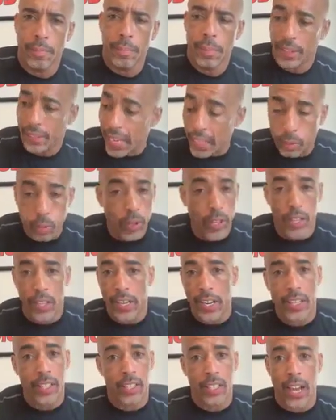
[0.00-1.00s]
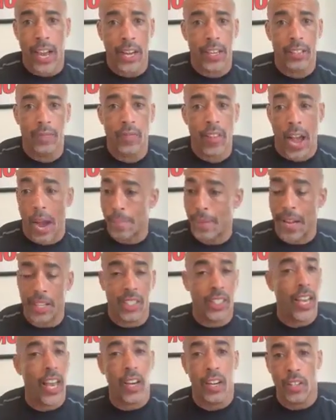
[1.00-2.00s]
But that's what it is, guys. I'm
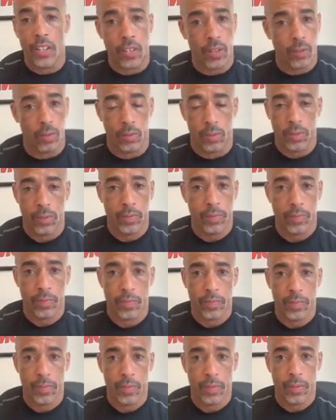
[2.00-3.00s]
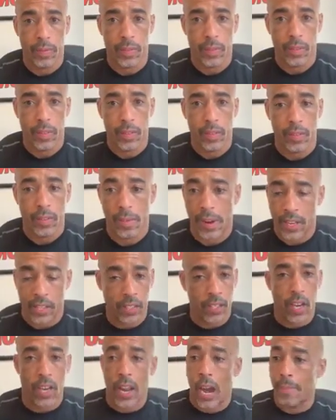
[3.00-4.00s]
not telling you, my
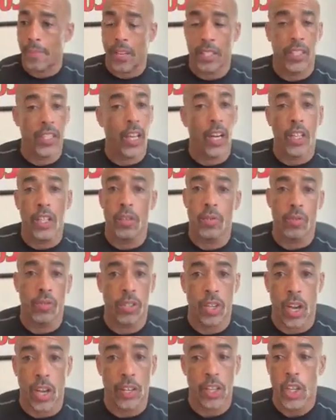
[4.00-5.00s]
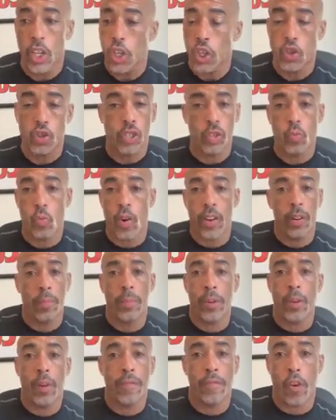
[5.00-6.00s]
son. I'm not telling you, son, you should want to
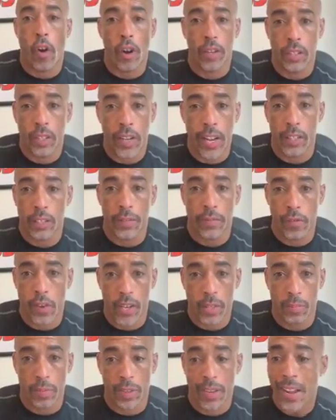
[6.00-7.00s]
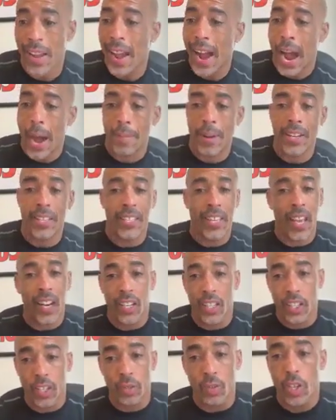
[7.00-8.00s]
be on varsity as a freshman. I'm not
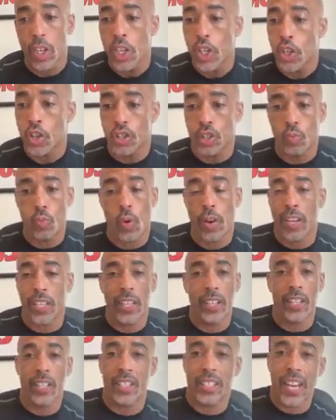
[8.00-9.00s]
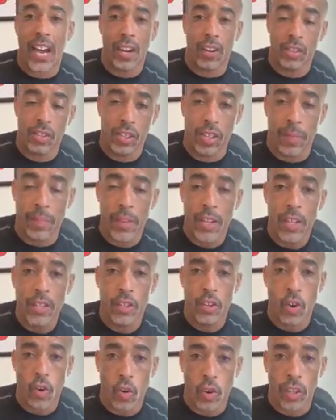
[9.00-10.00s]
telling you you should want to get a scholarship
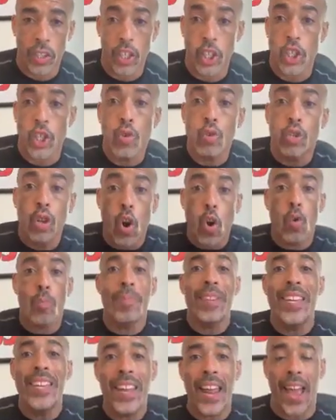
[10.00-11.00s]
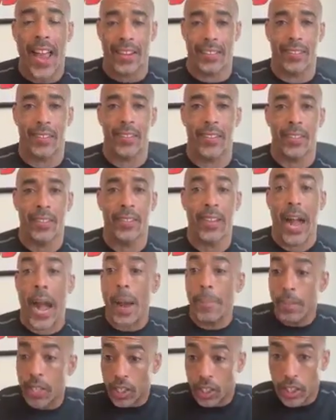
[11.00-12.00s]
to Oregon. You told me that.
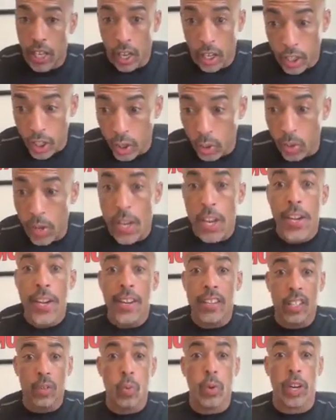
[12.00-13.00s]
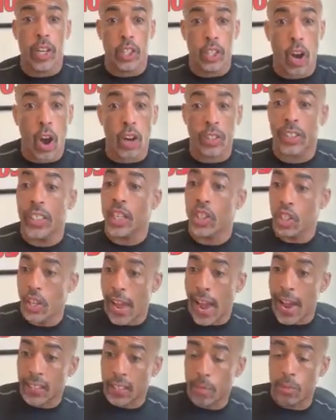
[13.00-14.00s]
I'm just telling you this is what it costs. Get
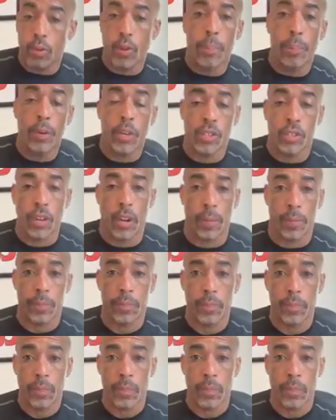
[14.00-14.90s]
your ass up and do a push-up.